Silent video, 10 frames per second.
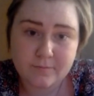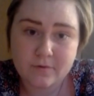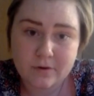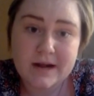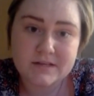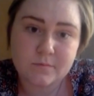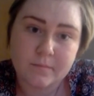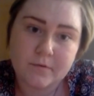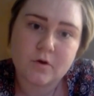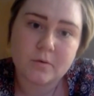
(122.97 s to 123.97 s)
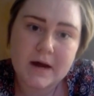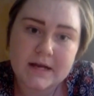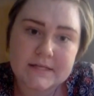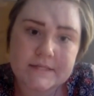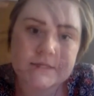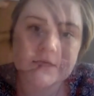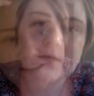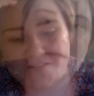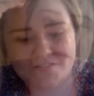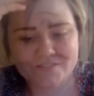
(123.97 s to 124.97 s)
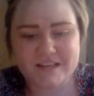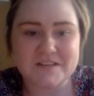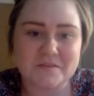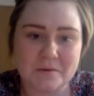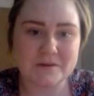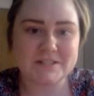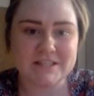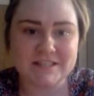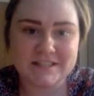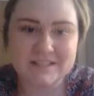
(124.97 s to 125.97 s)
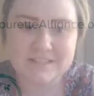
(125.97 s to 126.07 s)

raise one more awareness. Um, thanks for watching.